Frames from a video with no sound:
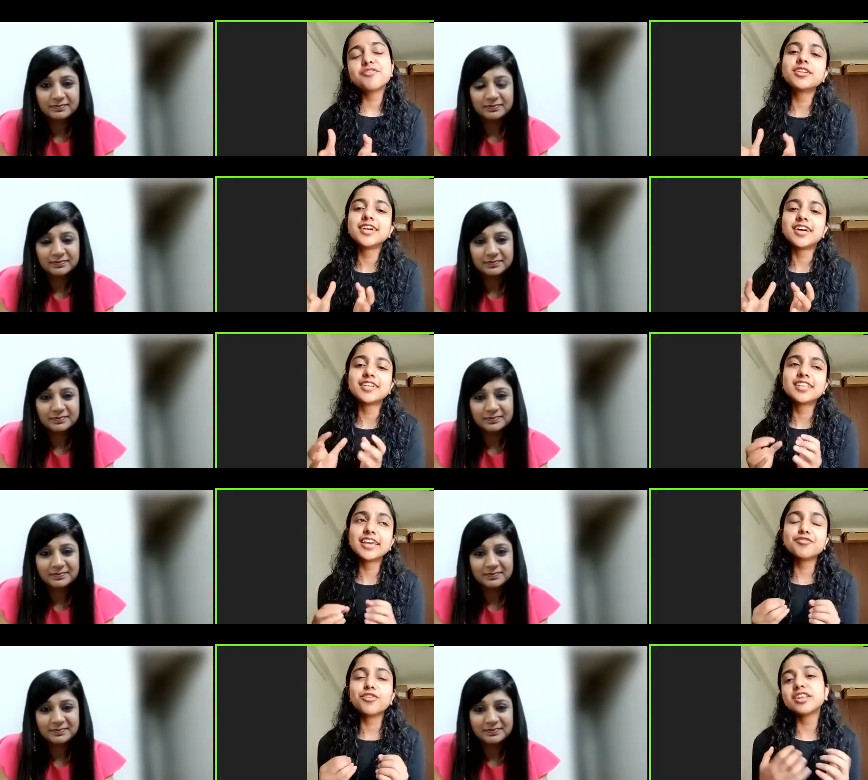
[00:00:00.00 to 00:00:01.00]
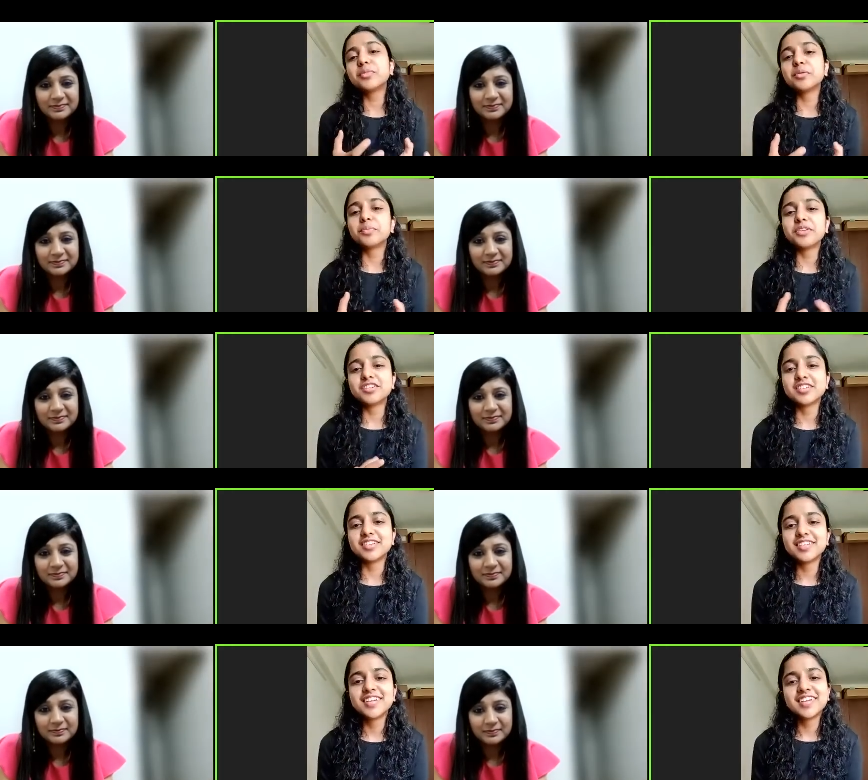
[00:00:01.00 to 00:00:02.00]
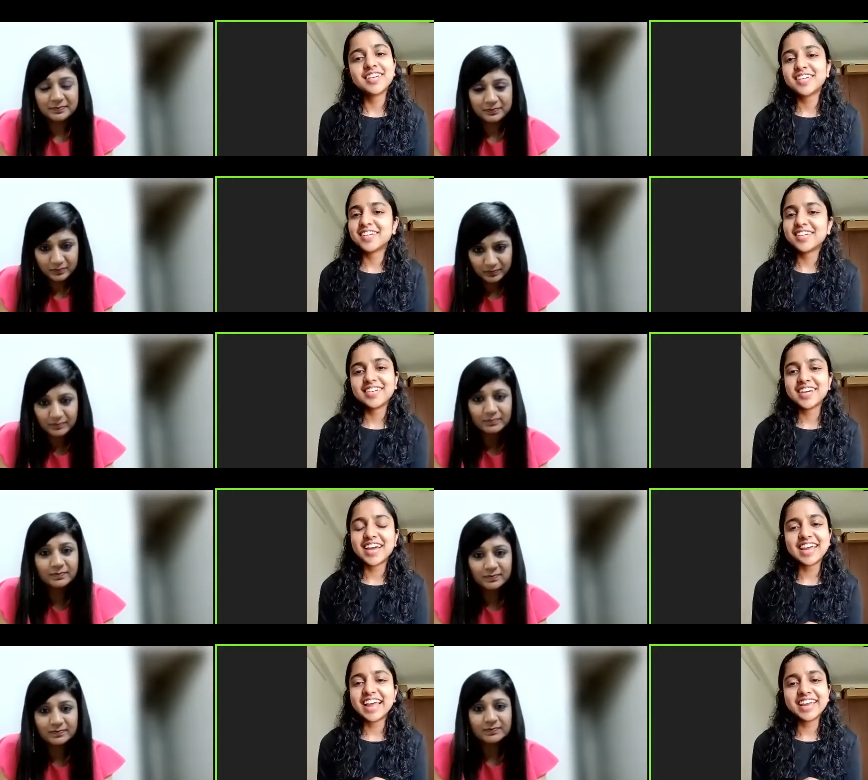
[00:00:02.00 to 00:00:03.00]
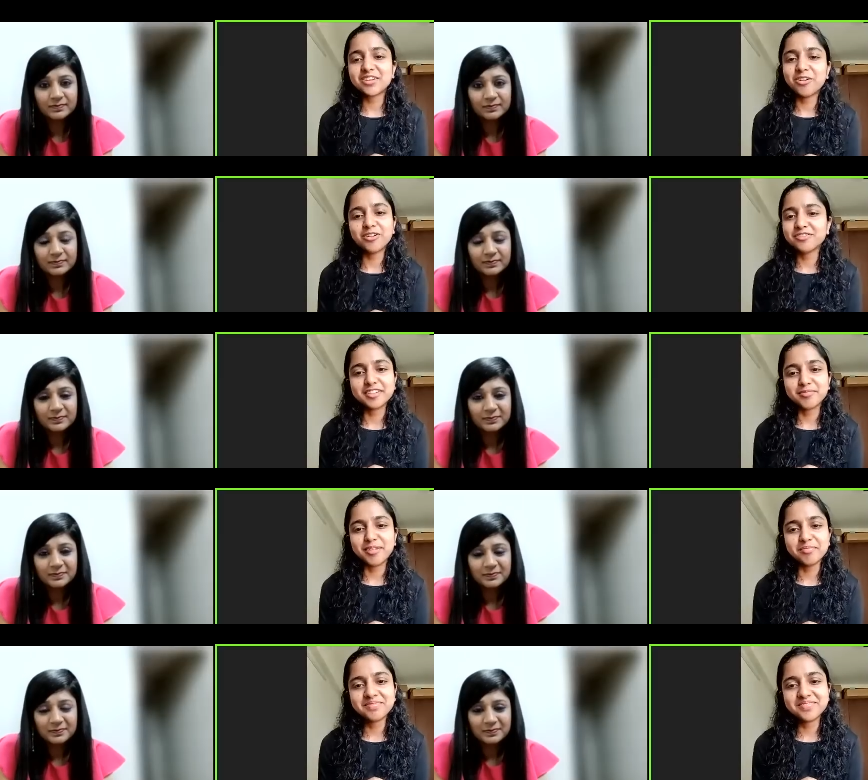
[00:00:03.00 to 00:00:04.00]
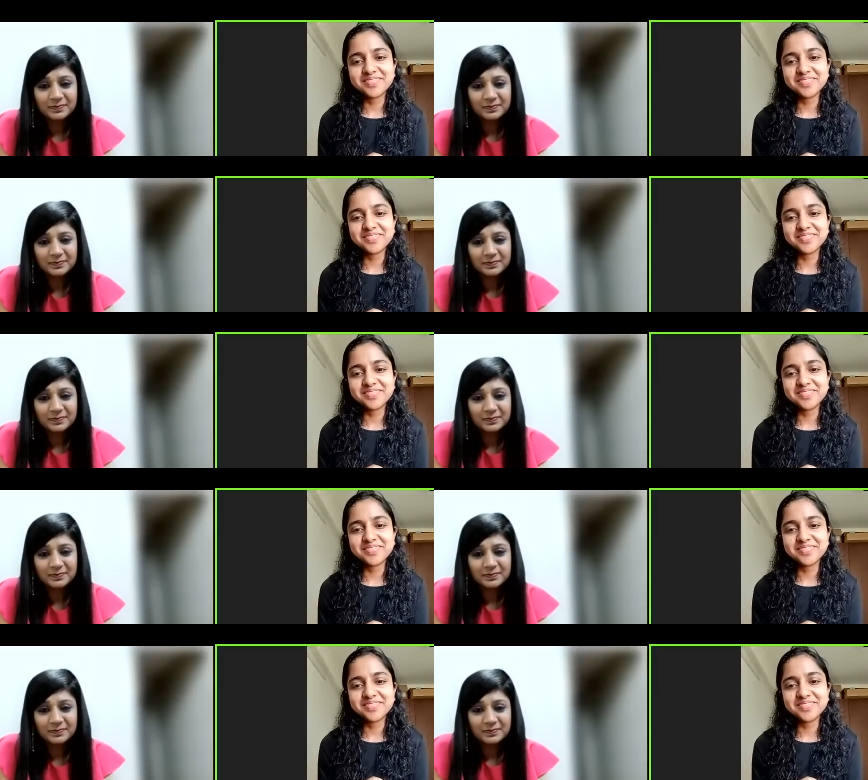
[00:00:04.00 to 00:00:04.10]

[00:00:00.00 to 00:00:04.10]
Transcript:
Speaker 1: good uh, thing for the preparation hmm. i liked all of it ma'am